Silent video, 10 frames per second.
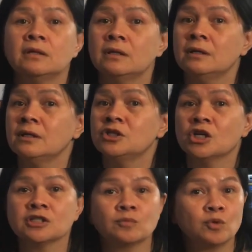he
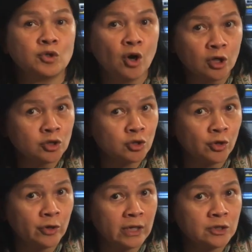just would not
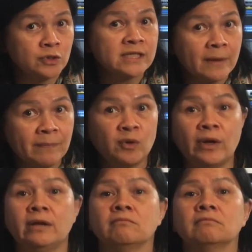turn into a
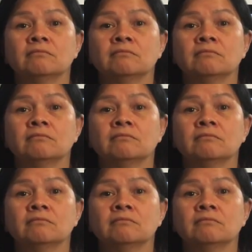submarine.